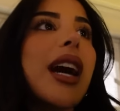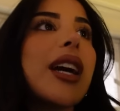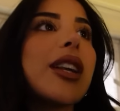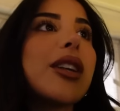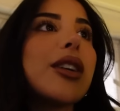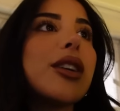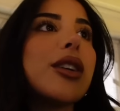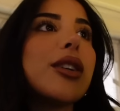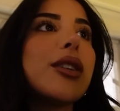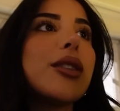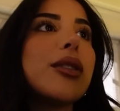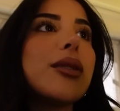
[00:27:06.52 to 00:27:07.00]
I
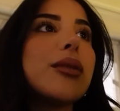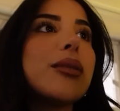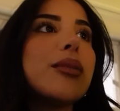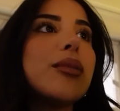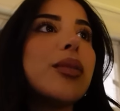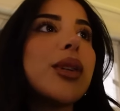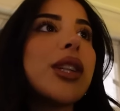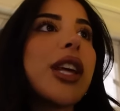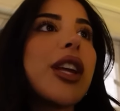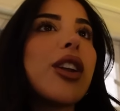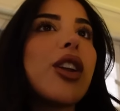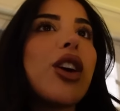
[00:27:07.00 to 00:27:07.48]
know.
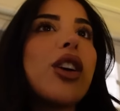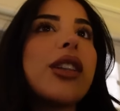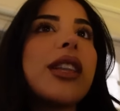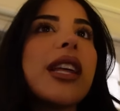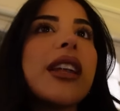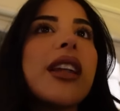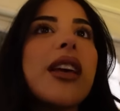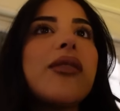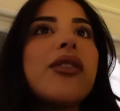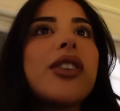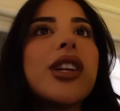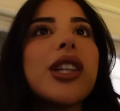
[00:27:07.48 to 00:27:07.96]
But they're not.
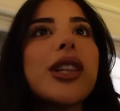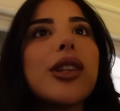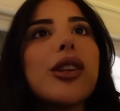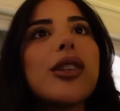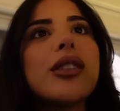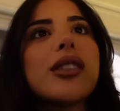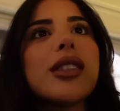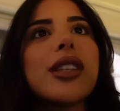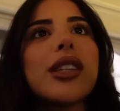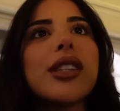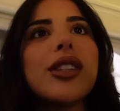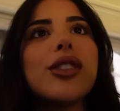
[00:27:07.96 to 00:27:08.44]
They're never in
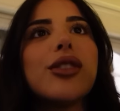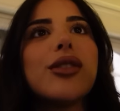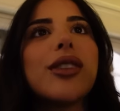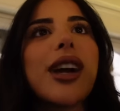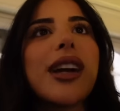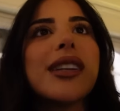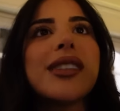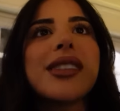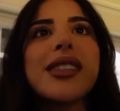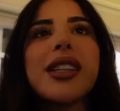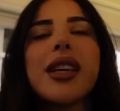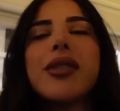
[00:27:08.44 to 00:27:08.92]
London, and you
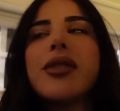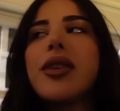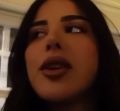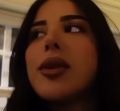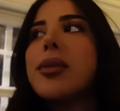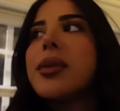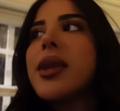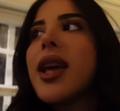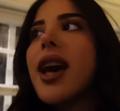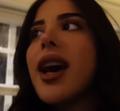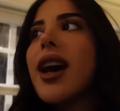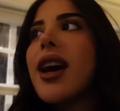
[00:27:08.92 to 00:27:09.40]
guys are never up
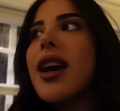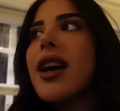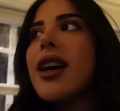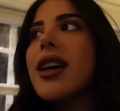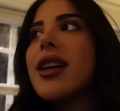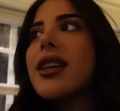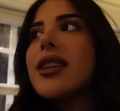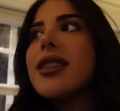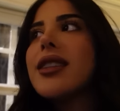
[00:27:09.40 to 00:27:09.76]
there. Yeah.